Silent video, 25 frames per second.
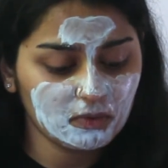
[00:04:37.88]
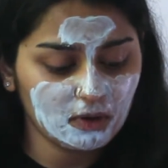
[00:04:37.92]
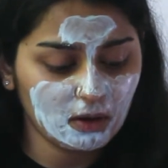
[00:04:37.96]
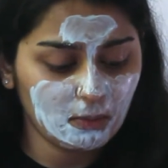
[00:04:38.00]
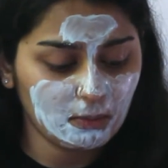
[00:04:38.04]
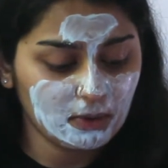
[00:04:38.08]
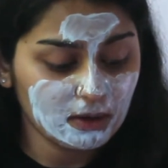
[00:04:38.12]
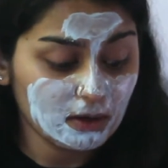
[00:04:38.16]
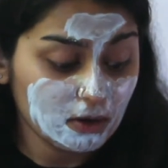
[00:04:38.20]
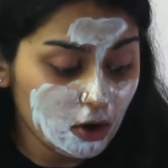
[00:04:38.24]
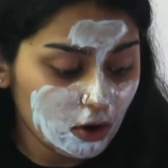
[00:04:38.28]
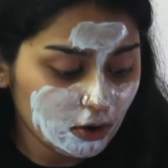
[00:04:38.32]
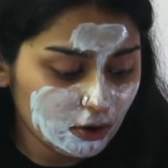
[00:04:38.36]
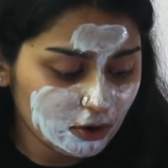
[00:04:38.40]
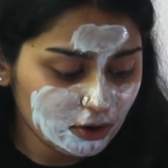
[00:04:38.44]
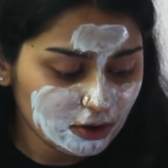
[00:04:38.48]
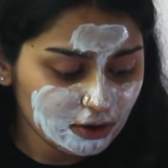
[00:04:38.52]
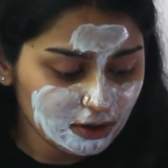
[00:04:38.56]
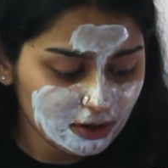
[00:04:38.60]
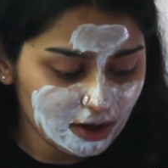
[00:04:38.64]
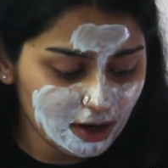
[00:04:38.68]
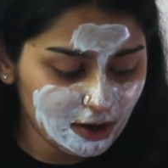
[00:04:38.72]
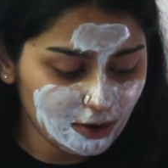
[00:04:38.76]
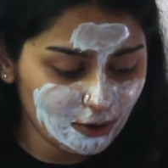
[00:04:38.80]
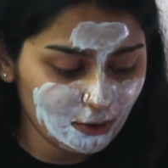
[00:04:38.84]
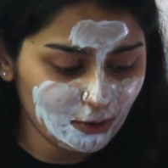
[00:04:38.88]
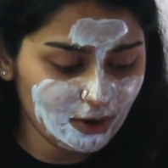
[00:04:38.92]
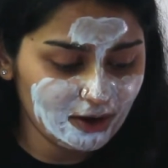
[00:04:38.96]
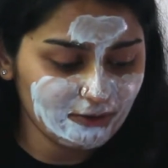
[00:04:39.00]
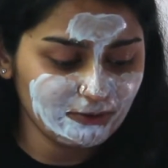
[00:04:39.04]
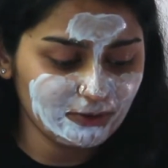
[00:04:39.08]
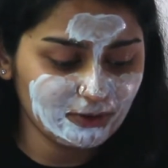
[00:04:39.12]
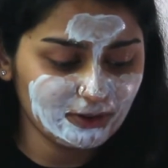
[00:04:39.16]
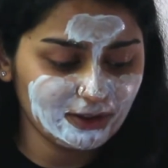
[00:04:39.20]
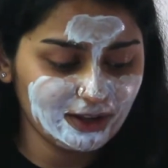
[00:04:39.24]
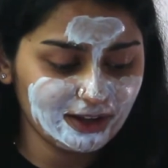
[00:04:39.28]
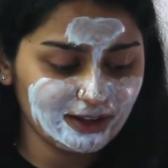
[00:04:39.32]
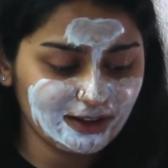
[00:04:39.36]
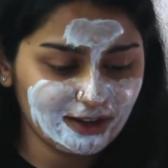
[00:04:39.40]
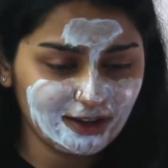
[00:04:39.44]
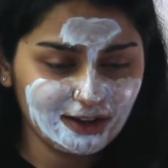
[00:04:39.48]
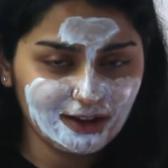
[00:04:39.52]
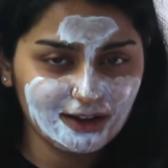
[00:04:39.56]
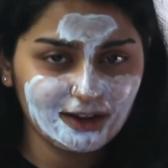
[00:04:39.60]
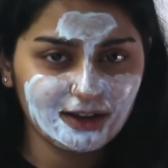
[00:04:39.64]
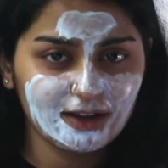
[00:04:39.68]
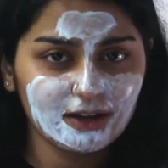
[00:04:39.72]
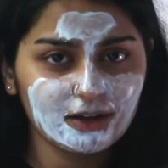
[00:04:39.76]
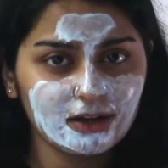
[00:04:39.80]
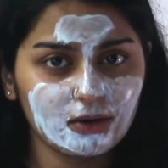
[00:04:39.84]
a bit longer. I don't know, I feel like
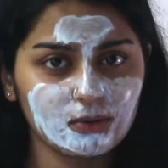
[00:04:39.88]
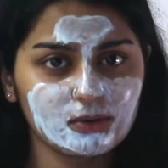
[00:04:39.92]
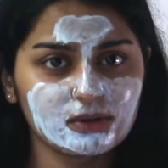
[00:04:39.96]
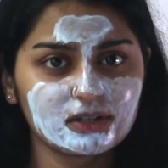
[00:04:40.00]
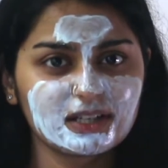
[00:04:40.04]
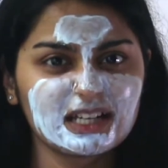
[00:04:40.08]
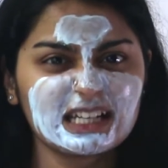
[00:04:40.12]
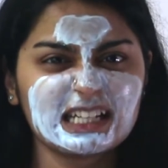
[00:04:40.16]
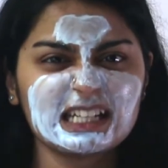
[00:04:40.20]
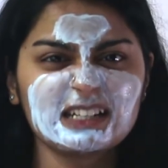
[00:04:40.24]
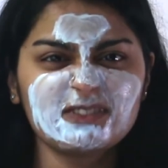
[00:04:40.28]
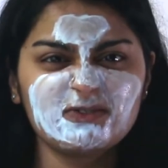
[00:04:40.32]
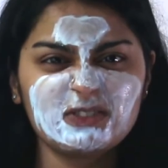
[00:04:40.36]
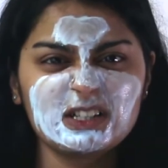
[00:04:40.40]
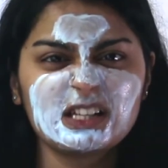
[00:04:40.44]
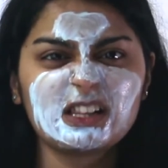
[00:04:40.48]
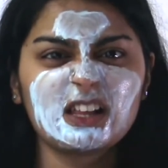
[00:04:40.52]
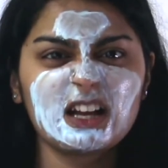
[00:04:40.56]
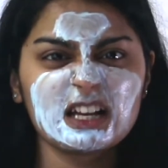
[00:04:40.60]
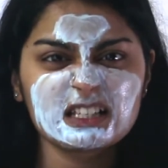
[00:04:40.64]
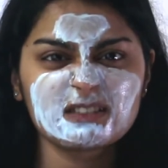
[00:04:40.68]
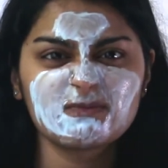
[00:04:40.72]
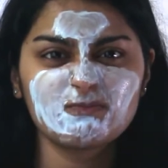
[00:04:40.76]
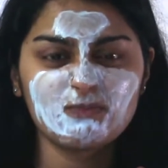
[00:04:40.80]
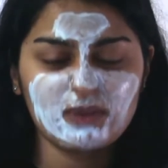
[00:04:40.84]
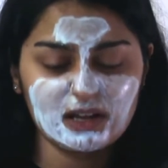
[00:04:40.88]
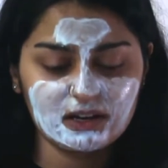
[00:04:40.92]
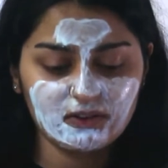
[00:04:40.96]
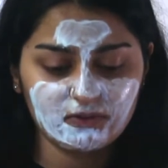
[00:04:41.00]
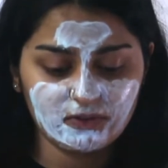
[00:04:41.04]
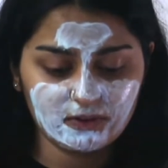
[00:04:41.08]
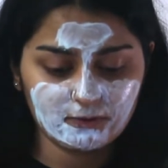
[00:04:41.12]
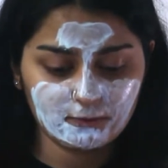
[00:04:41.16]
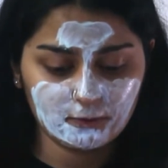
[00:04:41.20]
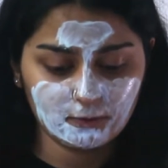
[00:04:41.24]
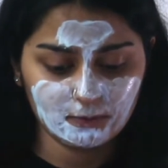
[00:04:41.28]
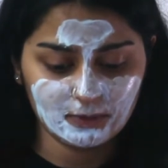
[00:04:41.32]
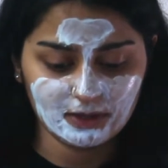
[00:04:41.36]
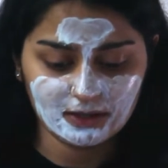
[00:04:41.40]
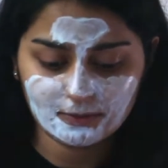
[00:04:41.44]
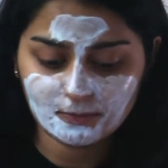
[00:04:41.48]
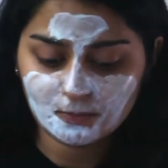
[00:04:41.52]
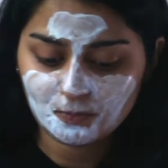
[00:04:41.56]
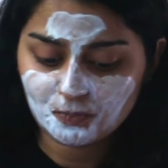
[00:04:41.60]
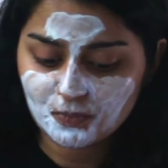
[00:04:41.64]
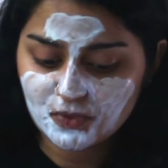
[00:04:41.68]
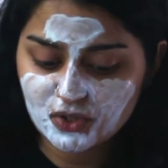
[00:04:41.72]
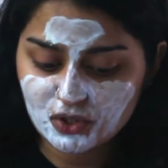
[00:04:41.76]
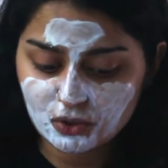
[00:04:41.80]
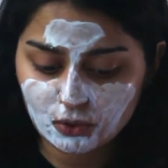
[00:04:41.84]
I want to get every last benefit from it,
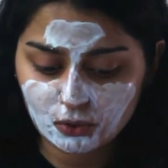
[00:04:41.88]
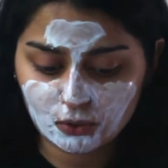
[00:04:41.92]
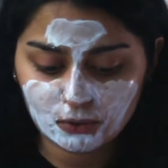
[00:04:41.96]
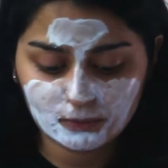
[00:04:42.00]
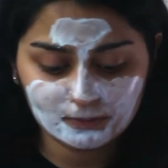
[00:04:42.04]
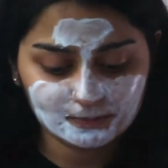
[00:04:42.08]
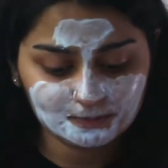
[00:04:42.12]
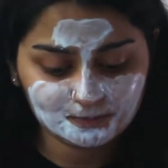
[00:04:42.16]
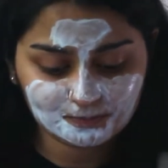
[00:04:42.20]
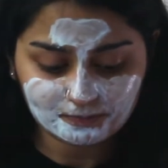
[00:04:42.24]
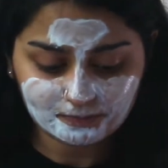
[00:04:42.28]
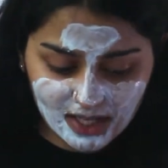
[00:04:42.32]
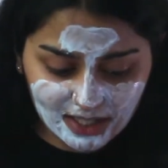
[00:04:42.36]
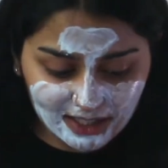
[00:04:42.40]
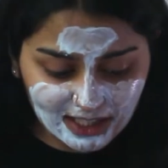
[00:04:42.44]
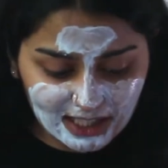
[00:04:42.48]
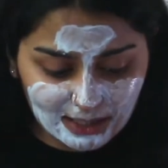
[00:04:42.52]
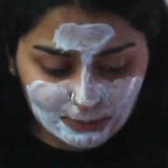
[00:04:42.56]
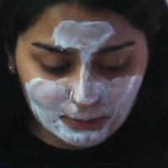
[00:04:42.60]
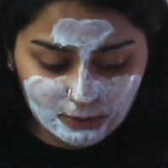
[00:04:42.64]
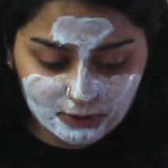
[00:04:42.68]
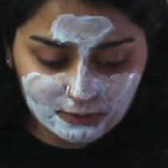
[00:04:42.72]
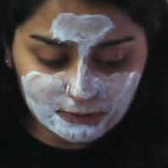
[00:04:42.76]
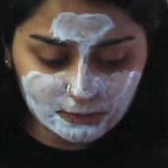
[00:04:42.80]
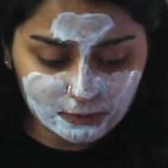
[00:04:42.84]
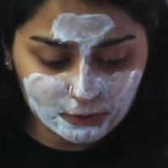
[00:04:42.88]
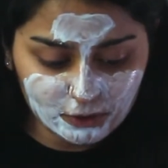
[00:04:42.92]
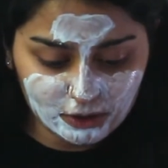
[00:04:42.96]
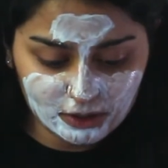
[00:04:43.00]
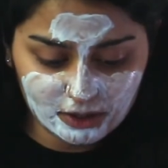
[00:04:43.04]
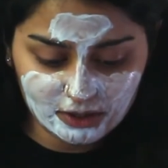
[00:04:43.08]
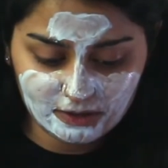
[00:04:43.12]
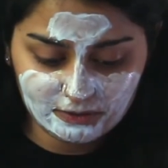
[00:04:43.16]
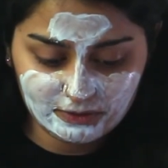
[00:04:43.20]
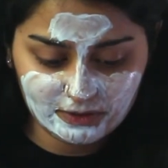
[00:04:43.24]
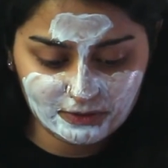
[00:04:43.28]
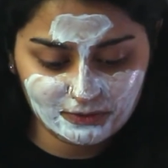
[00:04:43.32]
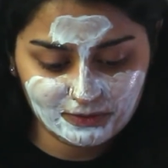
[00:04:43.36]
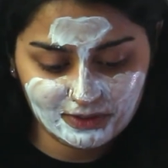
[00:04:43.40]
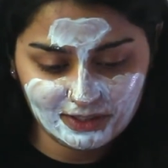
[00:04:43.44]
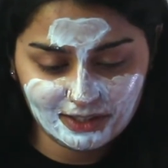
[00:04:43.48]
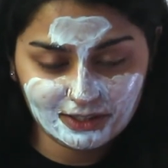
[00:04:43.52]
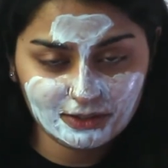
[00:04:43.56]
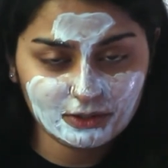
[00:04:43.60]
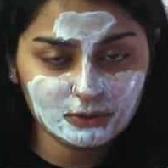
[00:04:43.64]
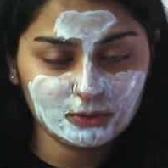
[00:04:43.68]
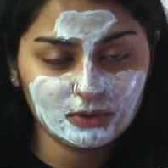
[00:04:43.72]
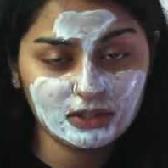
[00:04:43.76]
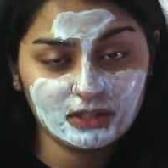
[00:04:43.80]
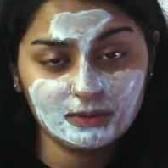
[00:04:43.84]
so I keep it for
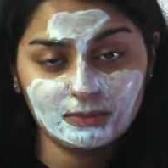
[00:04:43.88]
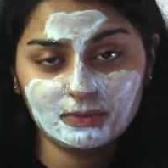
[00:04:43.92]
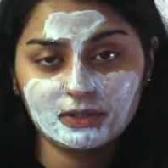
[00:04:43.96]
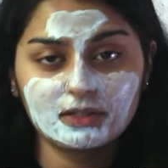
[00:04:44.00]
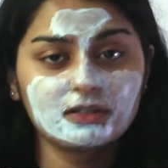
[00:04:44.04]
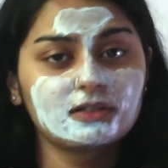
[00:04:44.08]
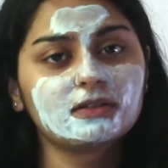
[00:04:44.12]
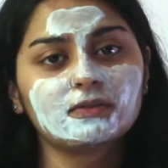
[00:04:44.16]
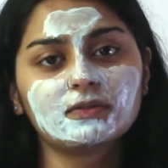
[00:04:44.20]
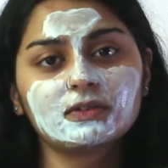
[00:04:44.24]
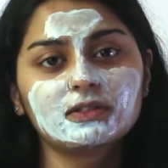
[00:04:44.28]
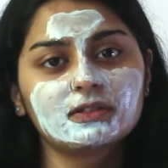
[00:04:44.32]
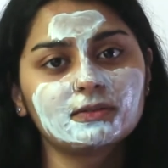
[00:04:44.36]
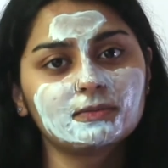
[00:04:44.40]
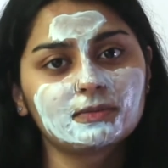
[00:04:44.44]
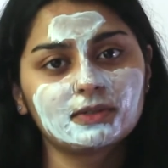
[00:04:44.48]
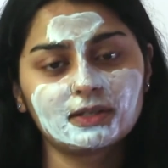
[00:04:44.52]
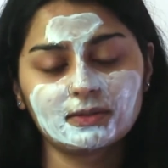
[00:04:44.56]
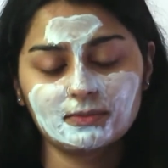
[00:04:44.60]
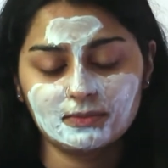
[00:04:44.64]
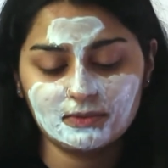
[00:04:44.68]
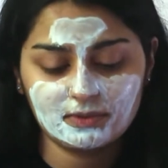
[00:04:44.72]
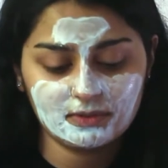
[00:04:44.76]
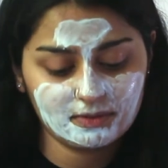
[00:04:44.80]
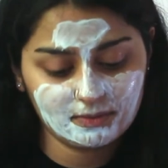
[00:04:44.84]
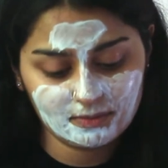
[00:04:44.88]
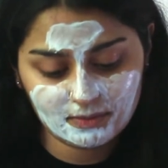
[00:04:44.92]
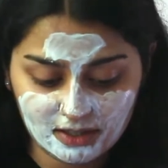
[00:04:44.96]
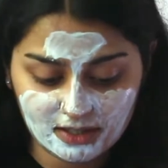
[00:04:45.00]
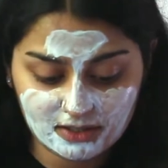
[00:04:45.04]
15-20 minutes even sometimes.